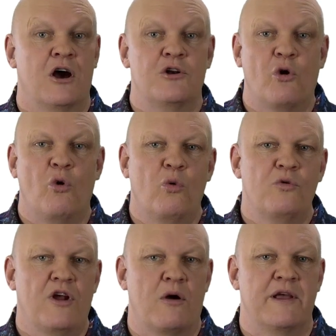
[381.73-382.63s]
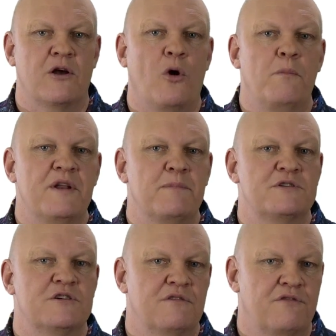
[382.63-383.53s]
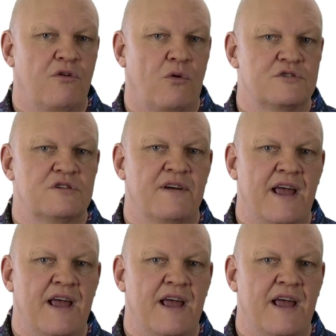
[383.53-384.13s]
an all-knowing, omnipotent force of